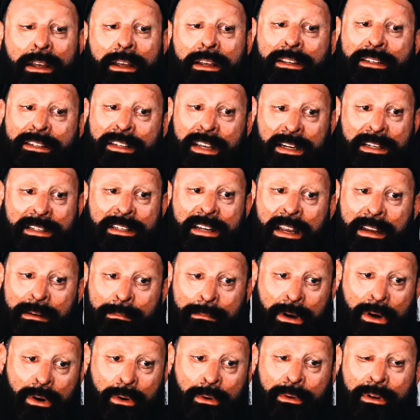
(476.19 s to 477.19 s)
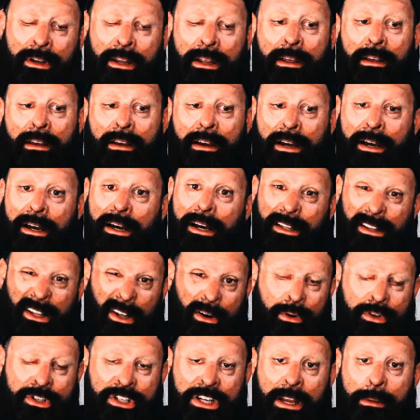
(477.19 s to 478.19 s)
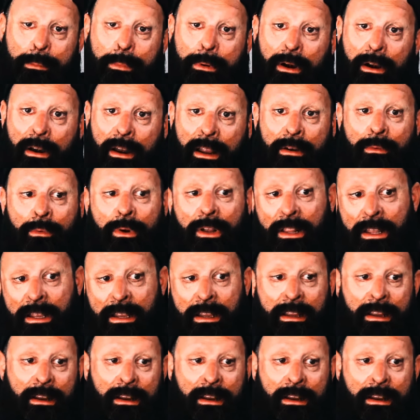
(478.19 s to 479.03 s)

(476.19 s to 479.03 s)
16-bolt, a little cheaper and really,